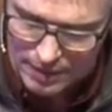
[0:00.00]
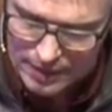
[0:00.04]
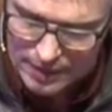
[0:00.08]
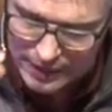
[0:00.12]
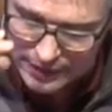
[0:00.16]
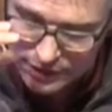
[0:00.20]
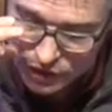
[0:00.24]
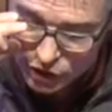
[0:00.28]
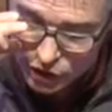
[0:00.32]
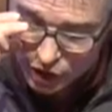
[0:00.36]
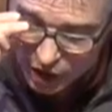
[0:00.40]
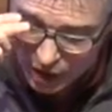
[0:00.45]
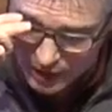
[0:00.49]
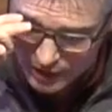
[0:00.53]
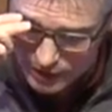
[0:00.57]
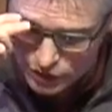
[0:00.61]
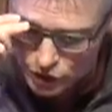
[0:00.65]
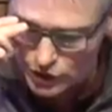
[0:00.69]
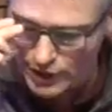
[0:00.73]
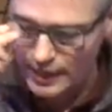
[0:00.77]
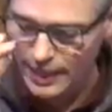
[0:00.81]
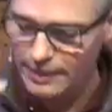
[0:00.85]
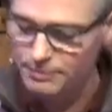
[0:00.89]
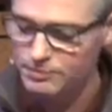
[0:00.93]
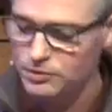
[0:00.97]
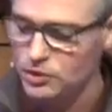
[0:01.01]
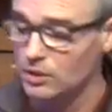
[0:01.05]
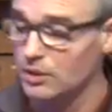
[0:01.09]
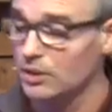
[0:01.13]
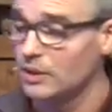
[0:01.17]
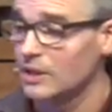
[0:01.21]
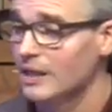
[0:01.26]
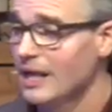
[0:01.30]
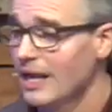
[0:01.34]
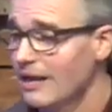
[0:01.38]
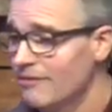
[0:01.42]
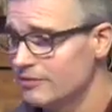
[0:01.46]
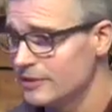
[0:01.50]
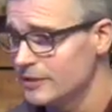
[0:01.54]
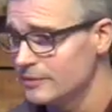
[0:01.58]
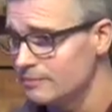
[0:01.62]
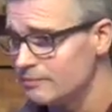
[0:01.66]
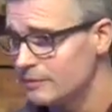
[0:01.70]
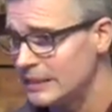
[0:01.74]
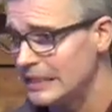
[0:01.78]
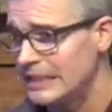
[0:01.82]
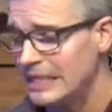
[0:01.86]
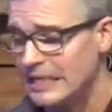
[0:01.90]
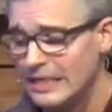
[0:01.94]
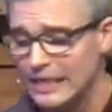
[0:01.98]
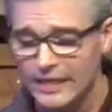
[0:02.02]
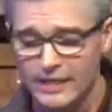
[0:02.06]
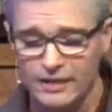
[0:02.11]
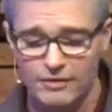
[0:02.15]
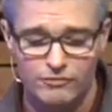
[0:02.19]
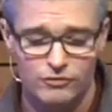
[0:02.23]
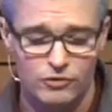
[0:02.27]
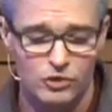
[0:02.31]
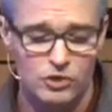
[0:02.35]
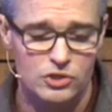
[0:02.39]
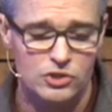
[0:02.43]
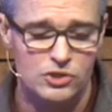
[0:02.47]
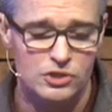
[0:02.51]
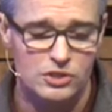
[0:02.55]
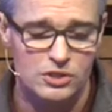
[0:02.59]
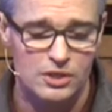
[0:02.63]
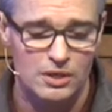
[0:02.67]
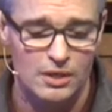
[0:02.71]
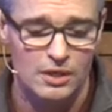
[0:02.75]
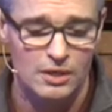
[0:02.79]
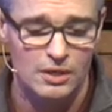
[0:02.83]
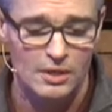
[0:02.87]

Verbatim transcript: In John chapter 11, beginning at verse